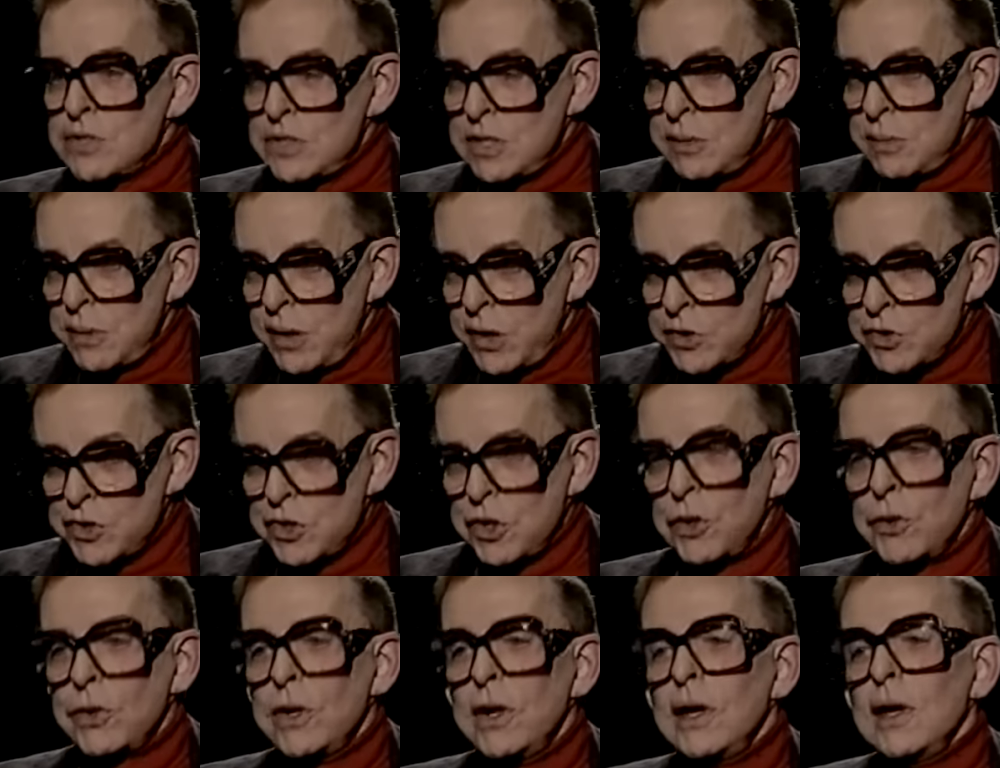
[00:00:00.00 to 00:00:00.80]
who came to
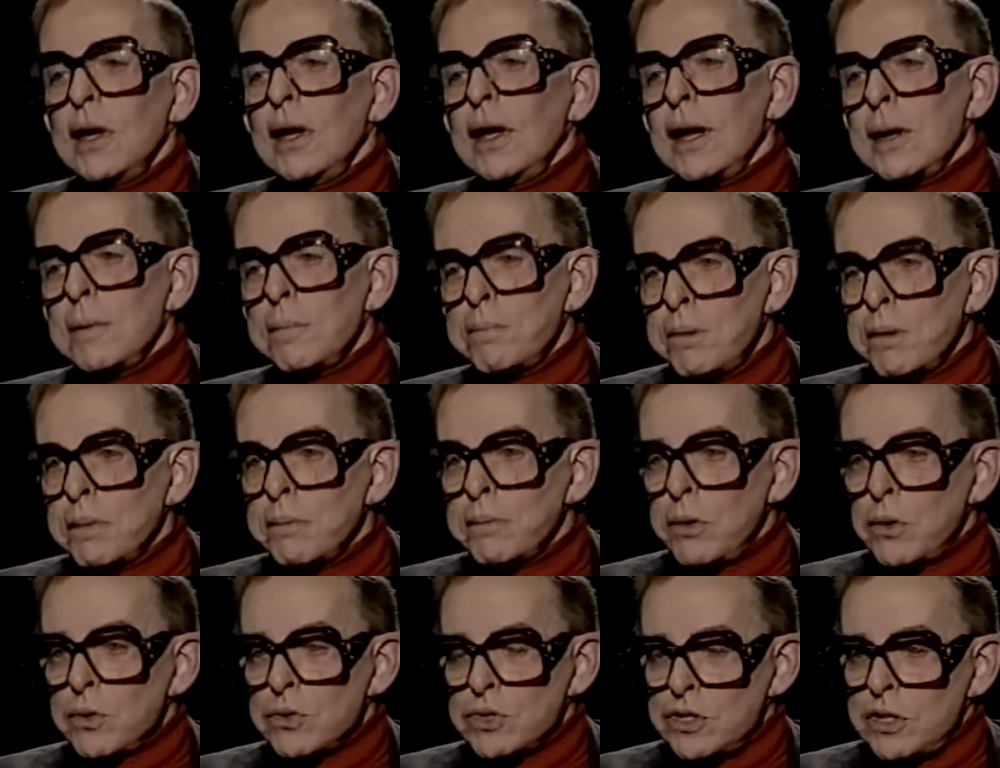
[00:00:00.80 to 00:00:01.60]
see my show
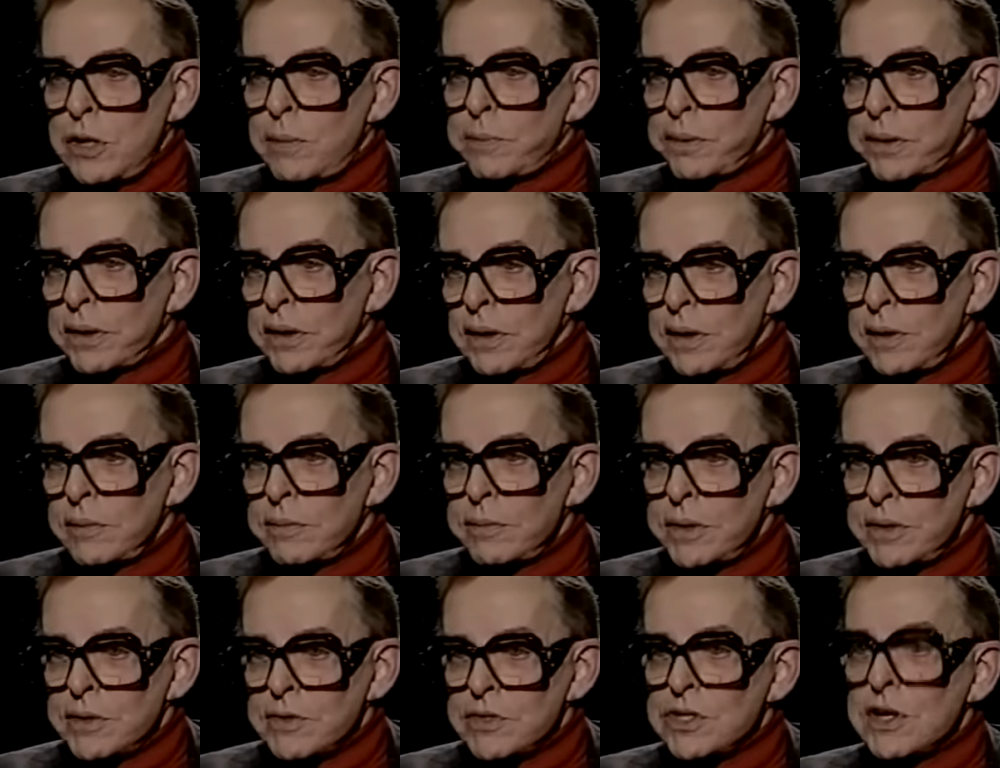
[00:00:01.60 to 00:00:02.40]
at Bimbo
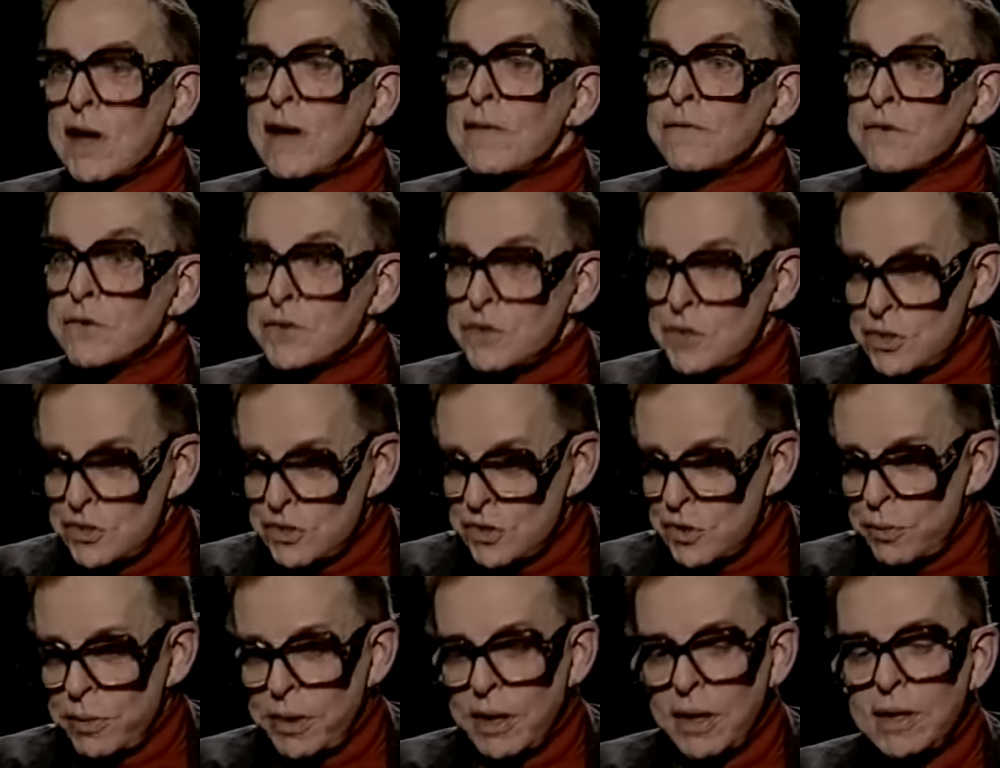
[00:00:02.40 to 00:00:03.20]
Supper Club in, in San, San
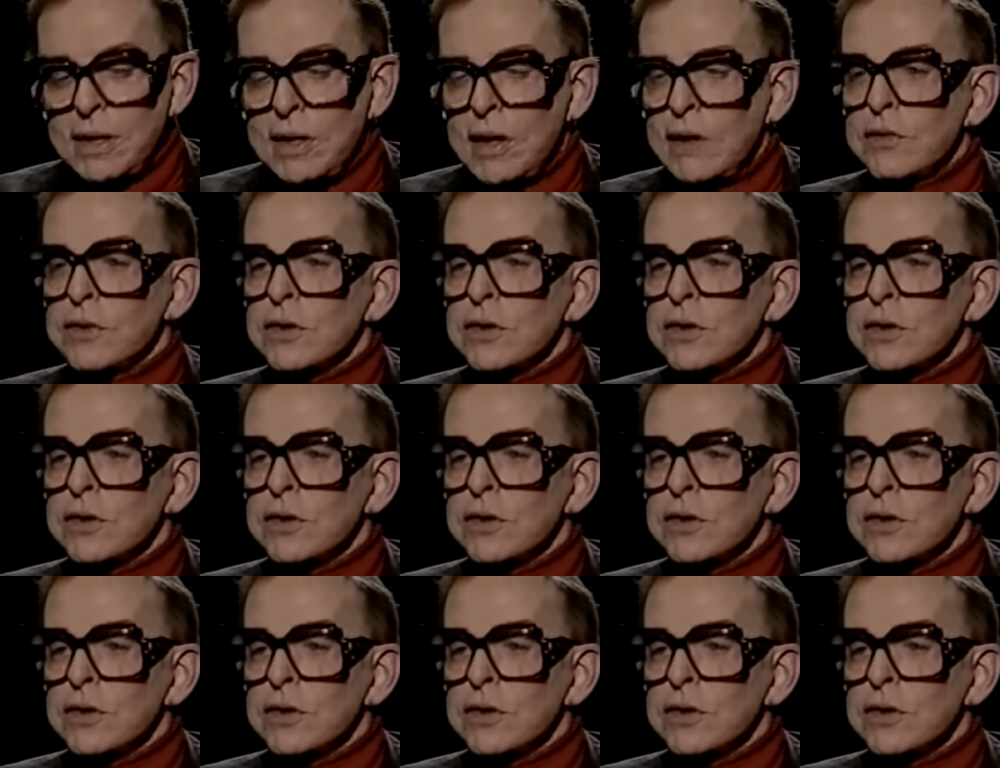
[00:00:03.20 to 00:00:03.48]
Francisco.